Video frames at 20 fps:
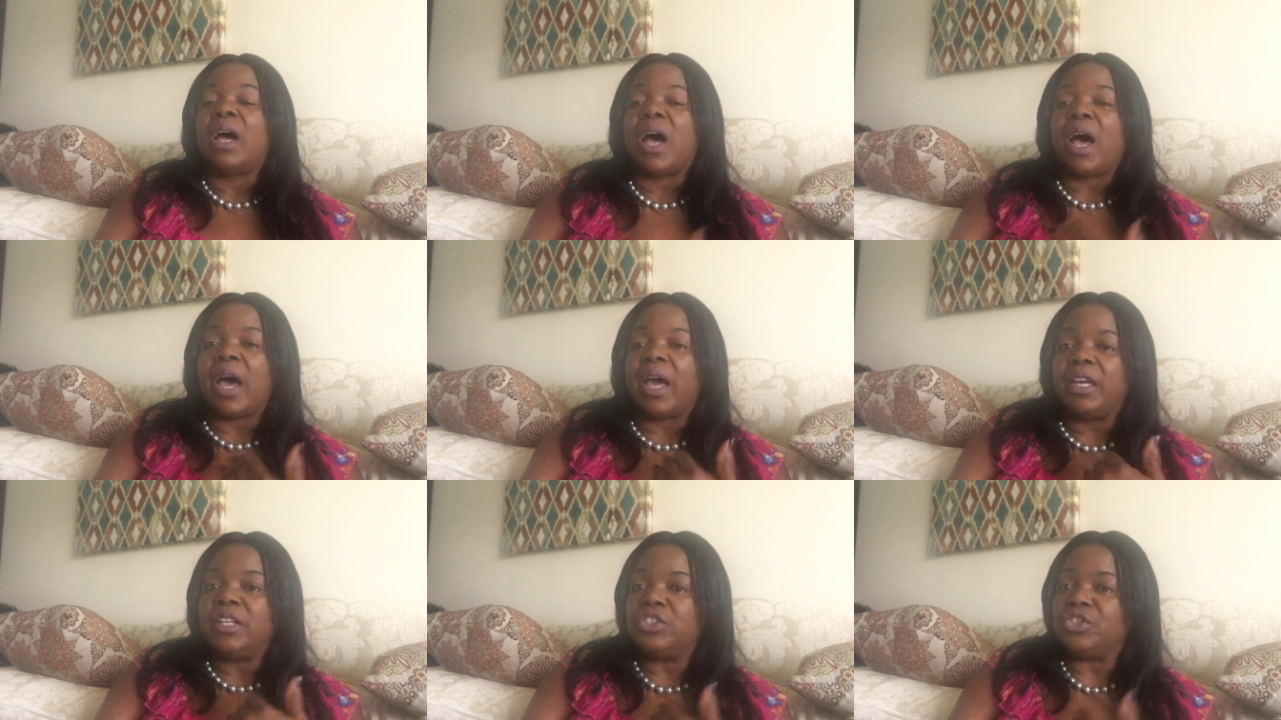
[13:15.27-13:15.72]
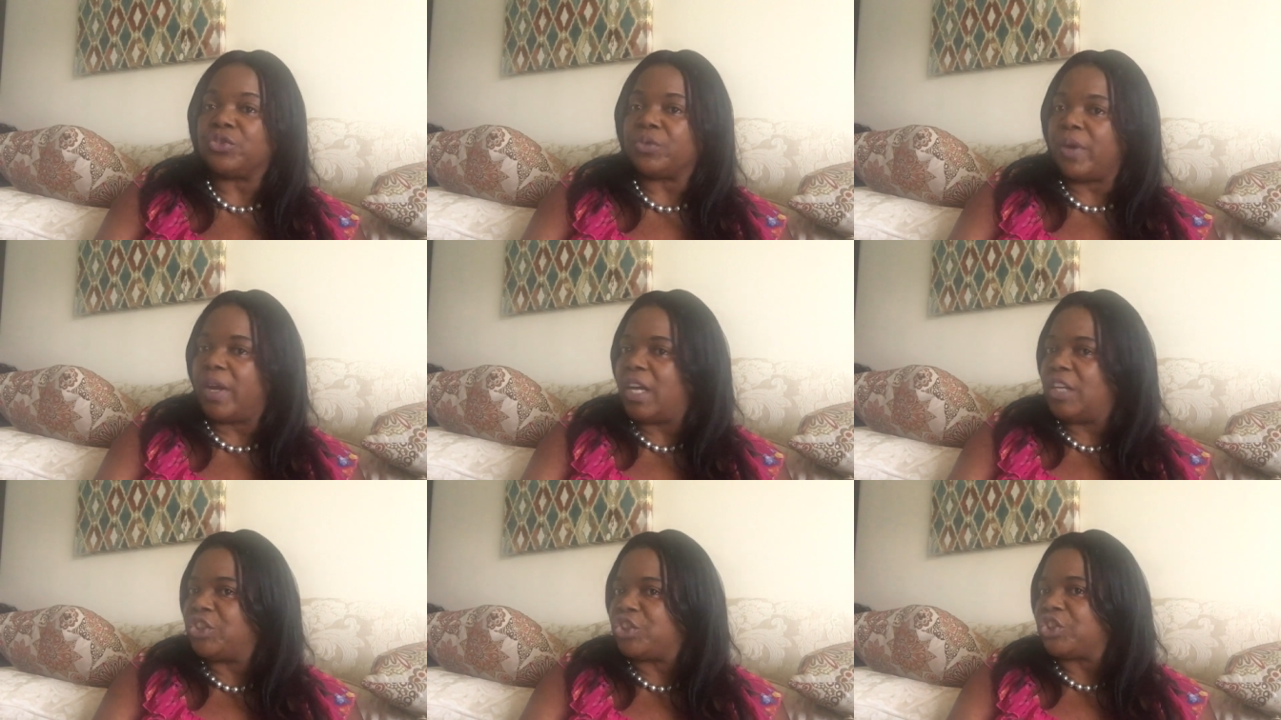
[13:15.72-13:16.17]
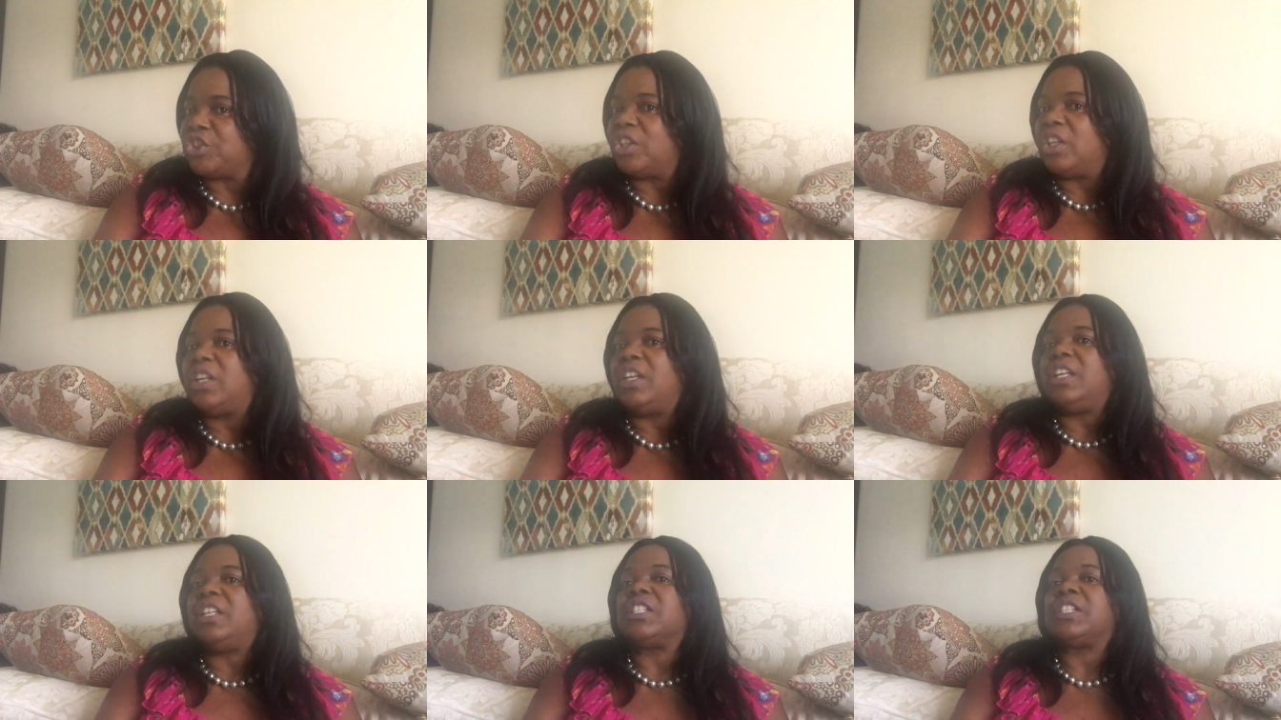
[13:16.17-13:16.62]

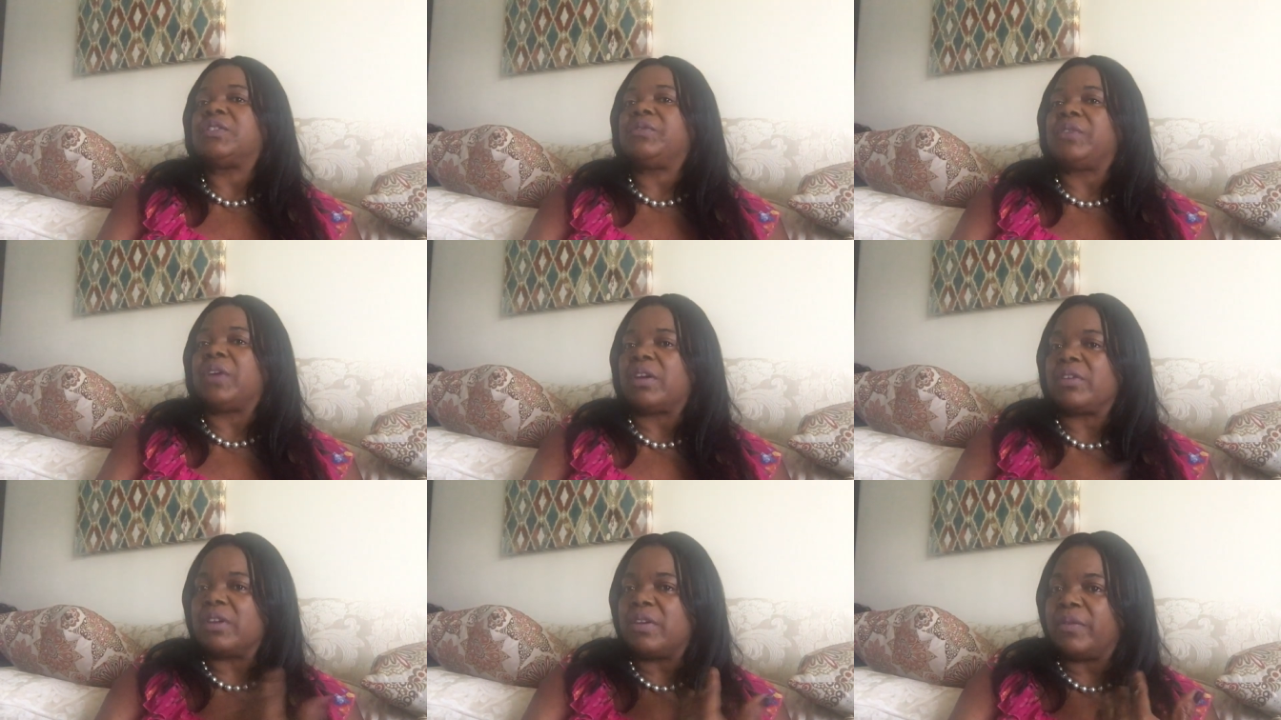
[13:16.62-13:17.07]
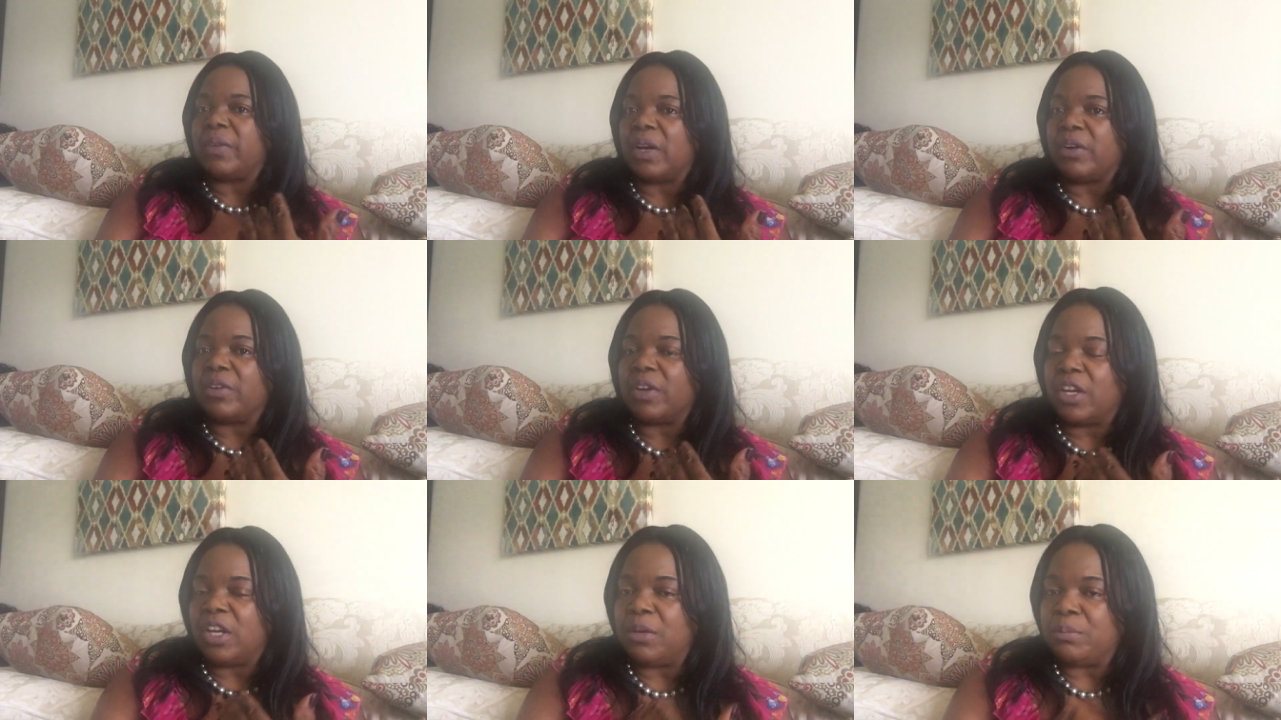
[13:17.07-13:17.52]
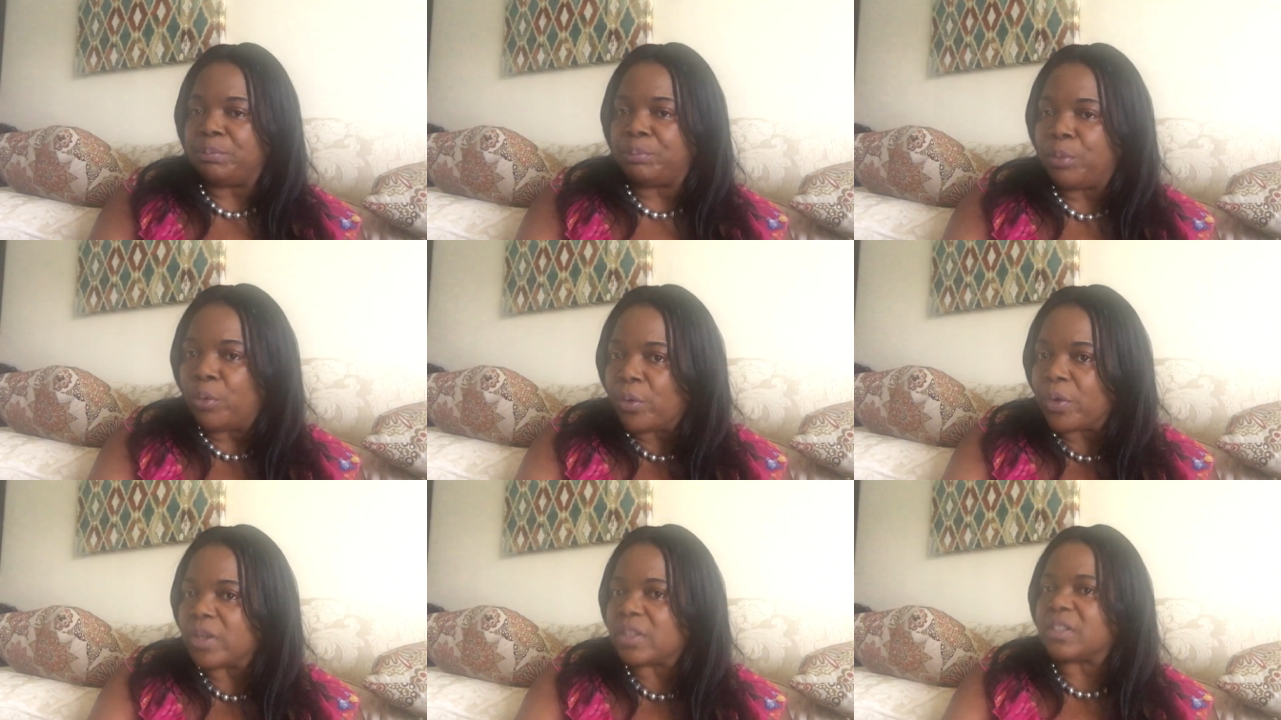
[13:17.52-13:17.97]
Hydration is very, very
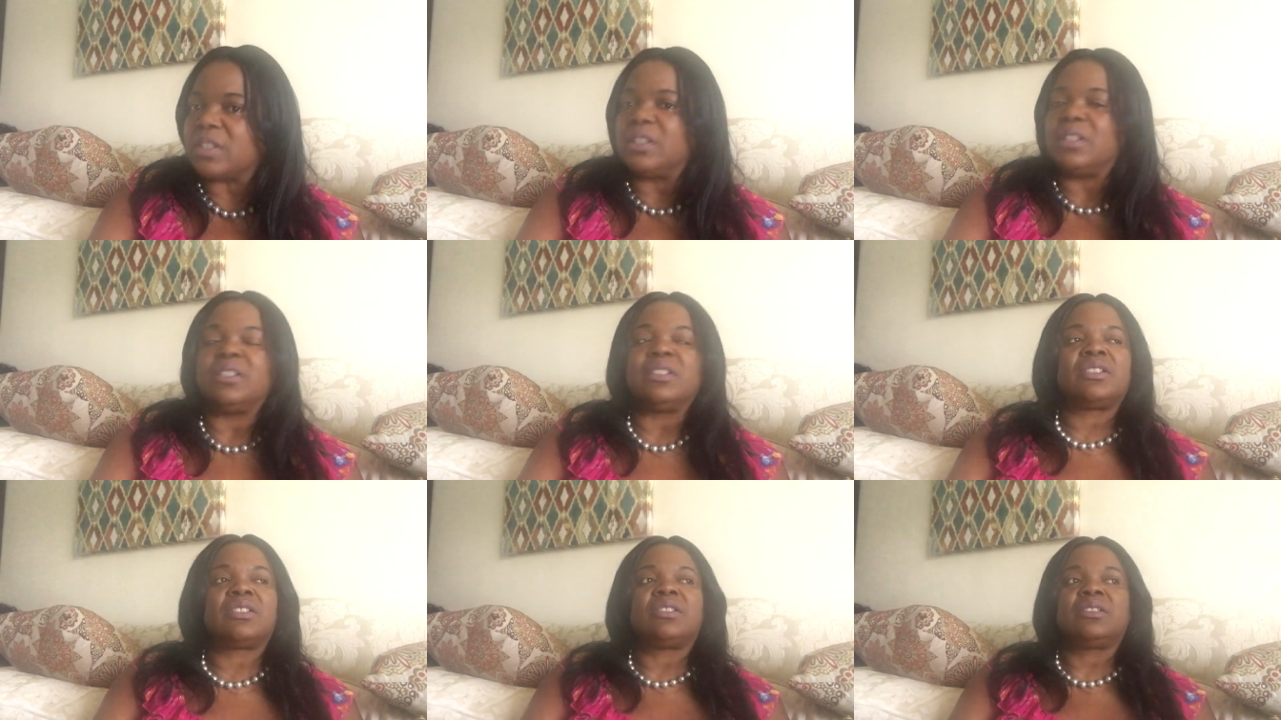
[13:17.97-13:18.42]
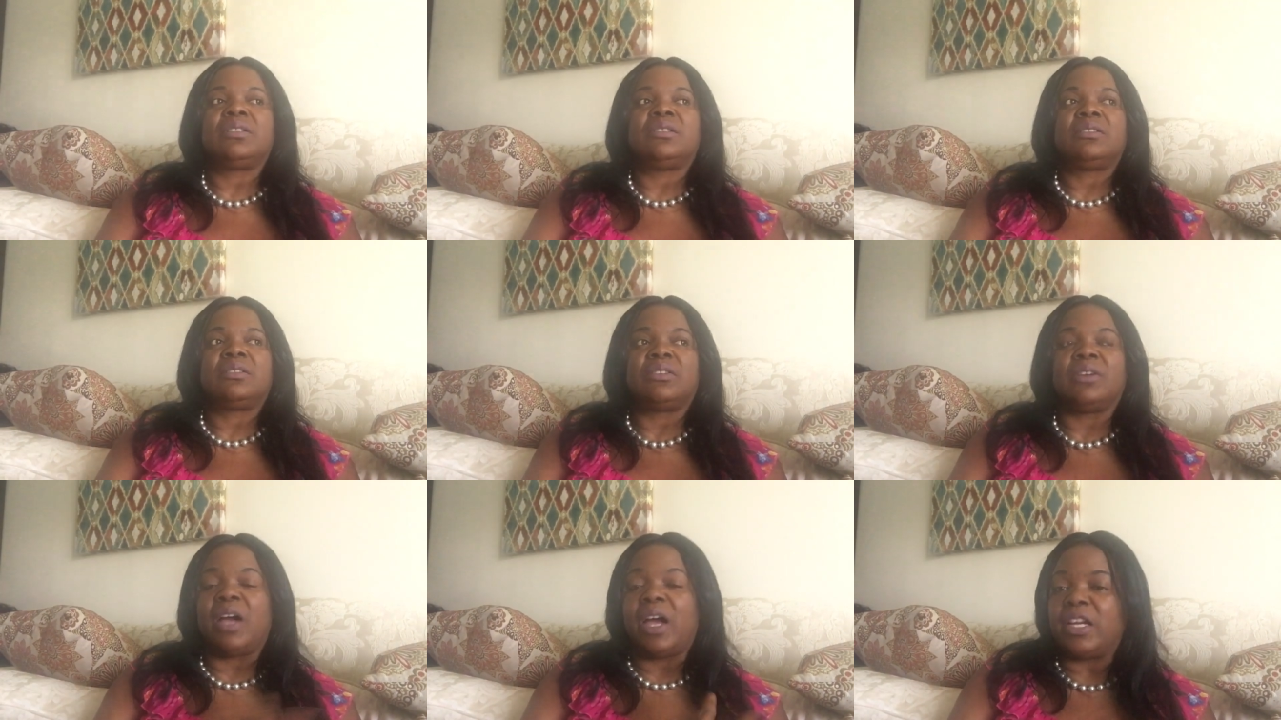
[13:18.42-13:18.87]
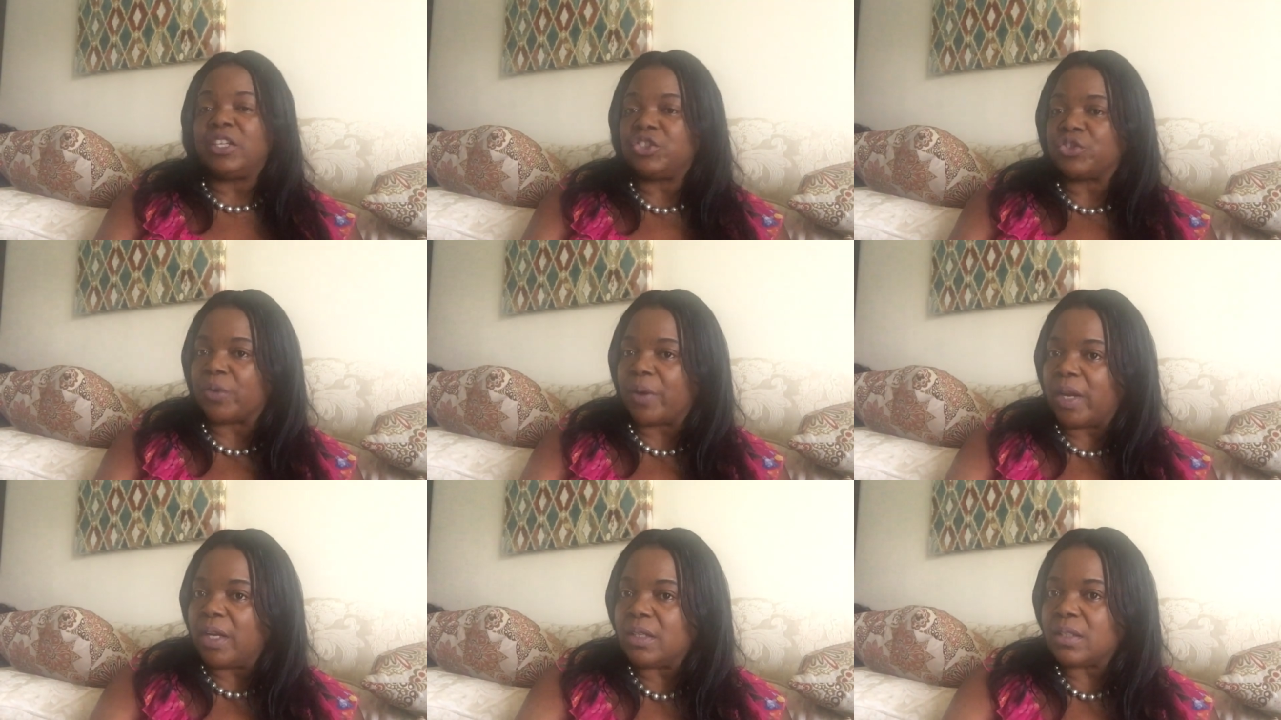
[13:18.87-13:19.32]
important. To
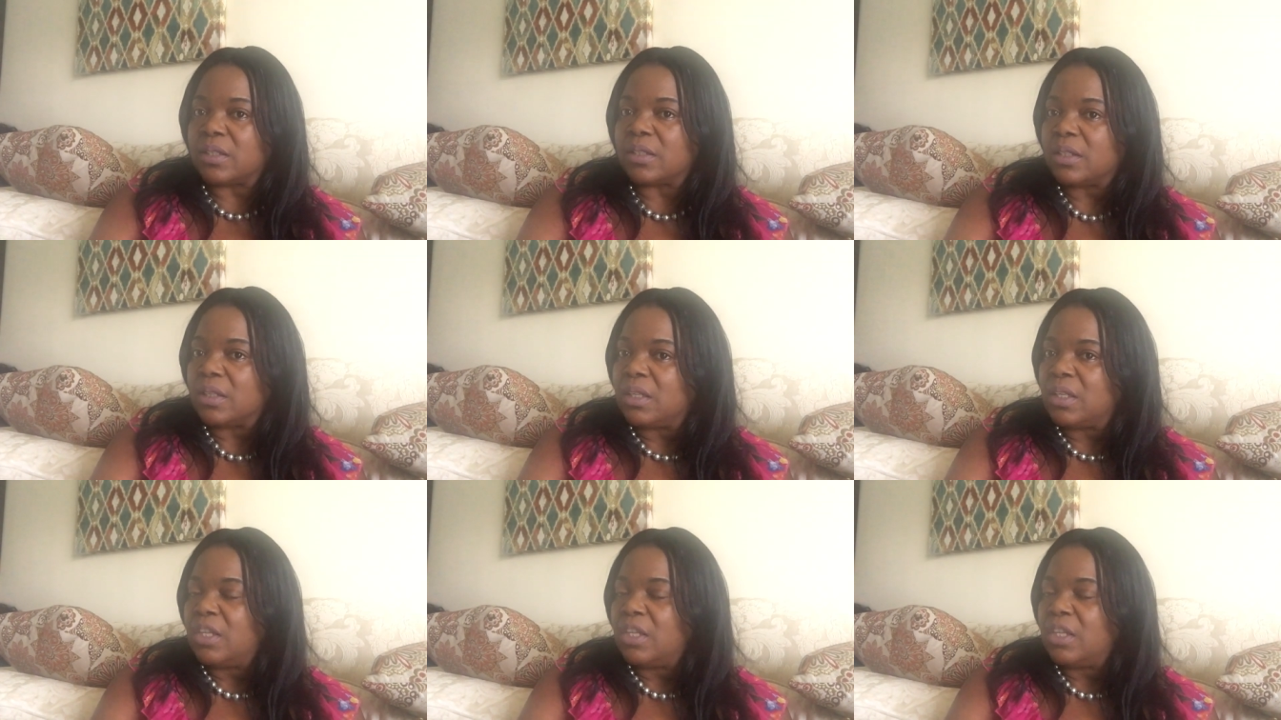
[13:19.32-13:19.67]
hydrate